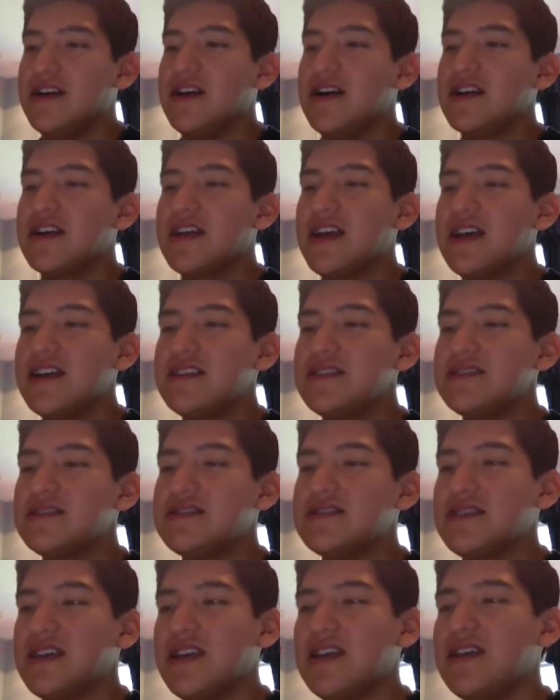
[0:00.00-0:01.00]
Again,
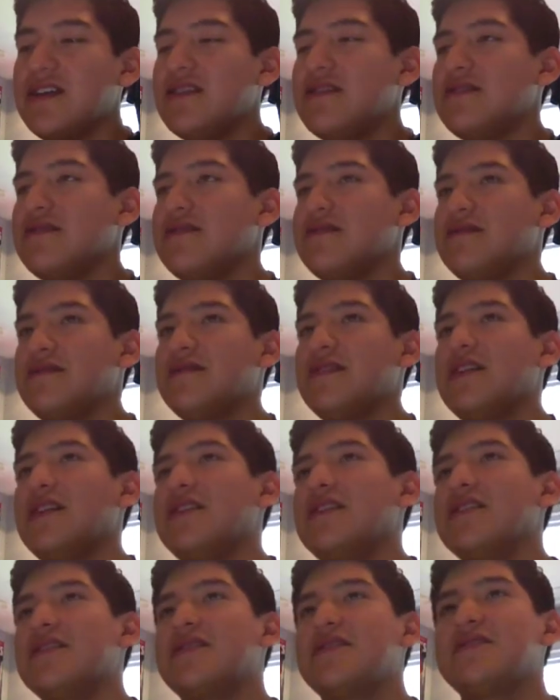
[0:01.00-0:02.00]
saying that I
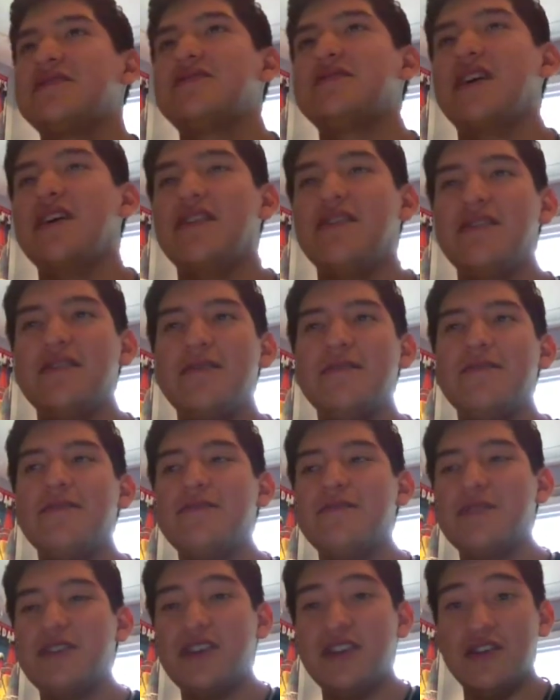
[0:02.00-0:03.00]
like the styling
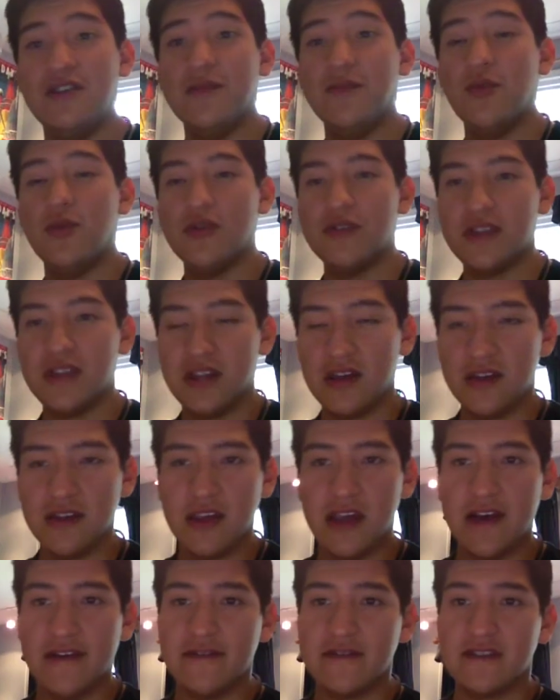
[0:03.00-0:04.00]
here more than on
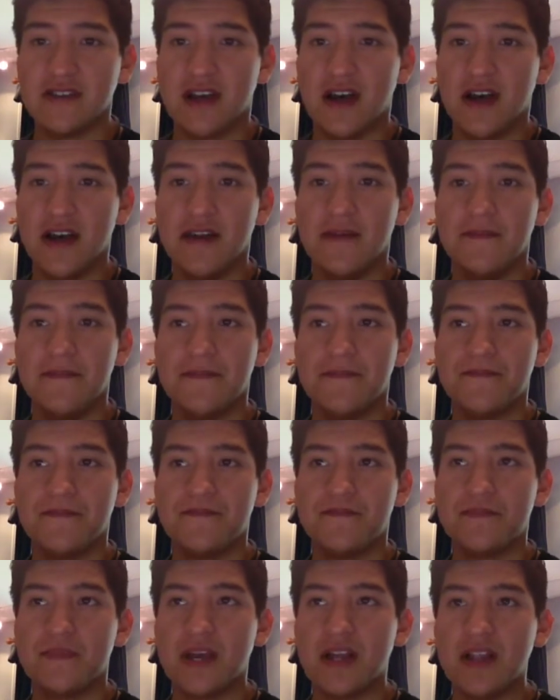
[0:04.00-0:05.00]
the outside.
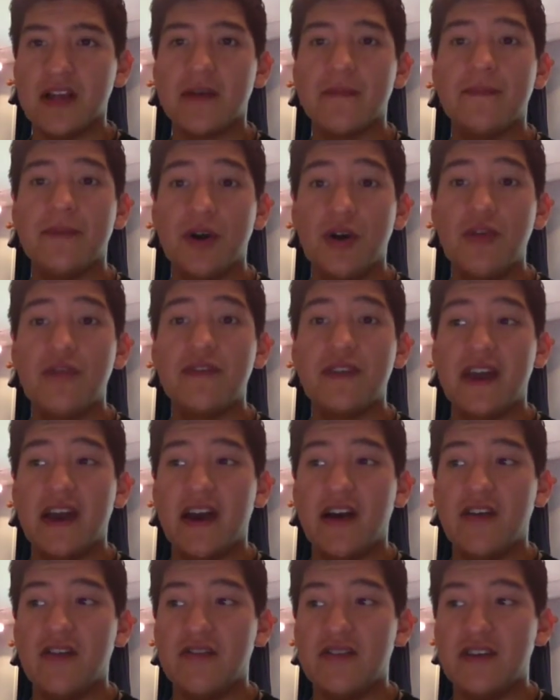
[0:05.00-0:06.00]
I like them both
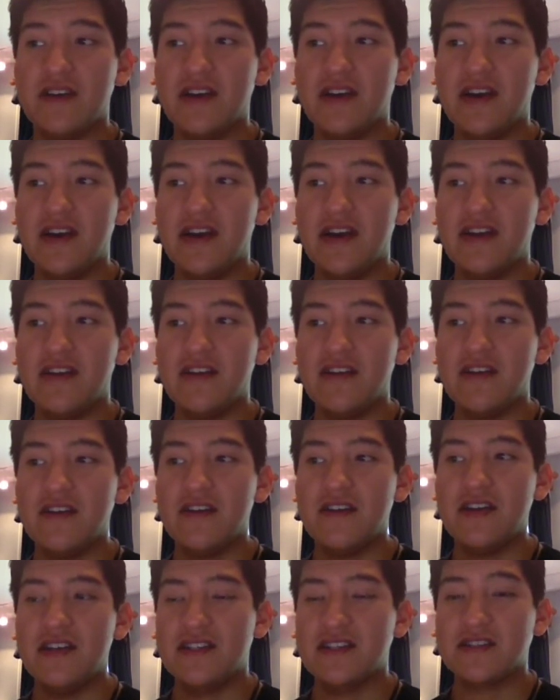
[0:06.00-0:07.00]
now.
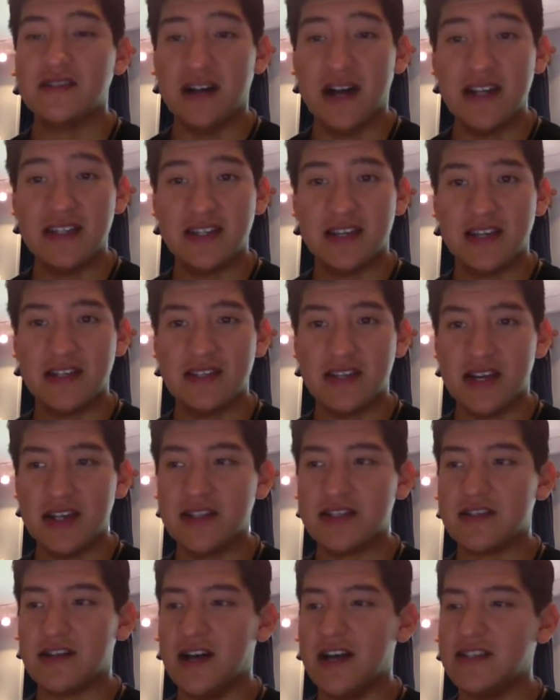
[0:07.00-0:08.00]
It's classic inside,
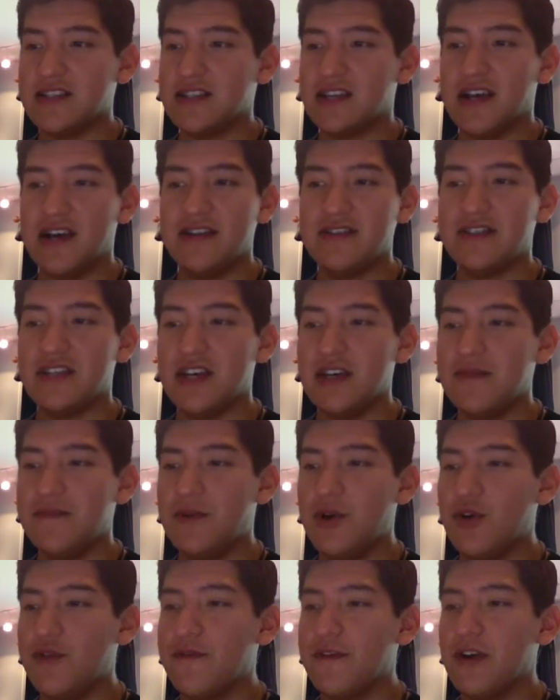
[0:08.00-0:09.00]
it's classic outside.
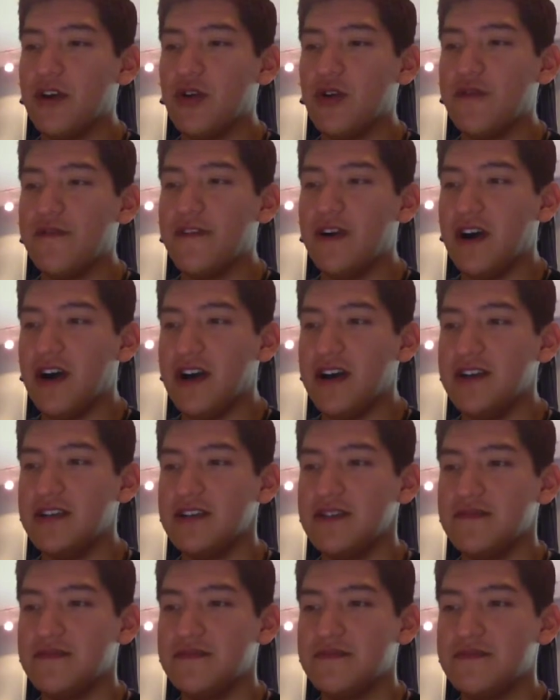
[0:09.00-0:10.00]
Both very
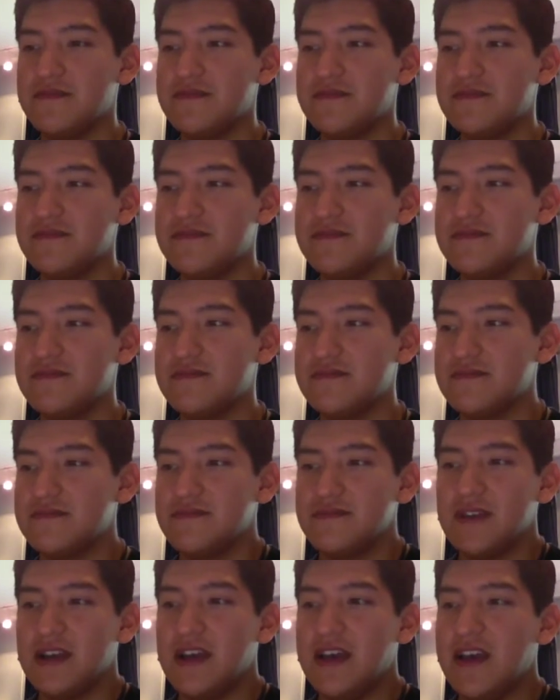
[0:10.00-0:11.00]
refined.
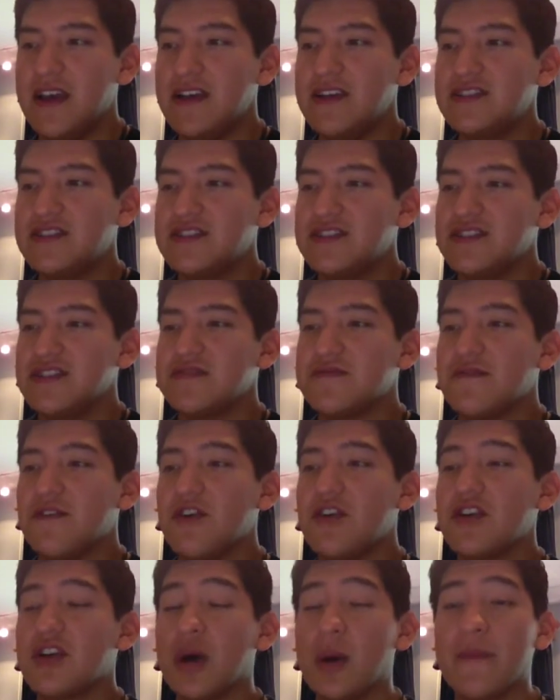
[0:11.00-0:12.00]
It's just
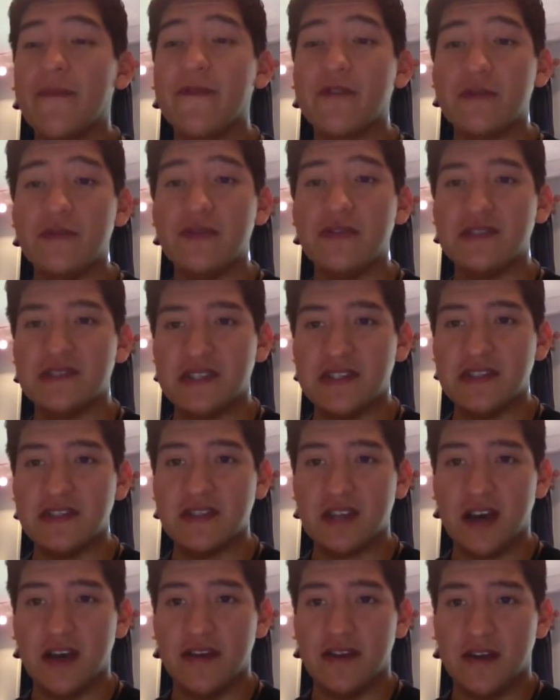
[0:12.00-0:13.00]
very comfortable to sit
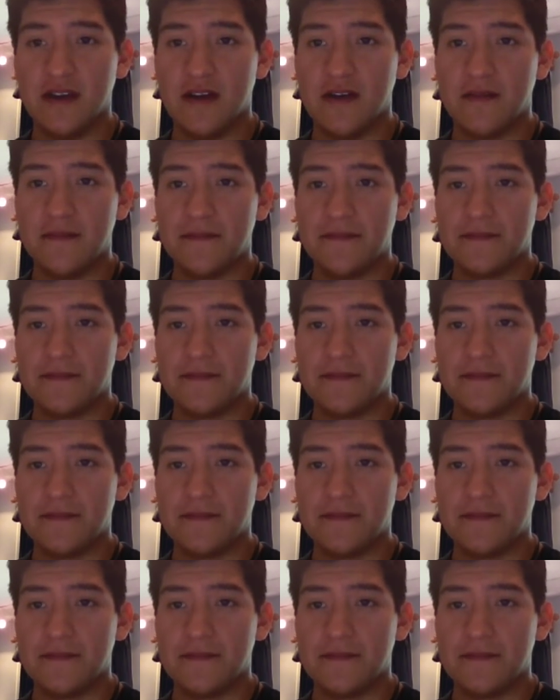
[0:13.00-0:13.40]
inside there.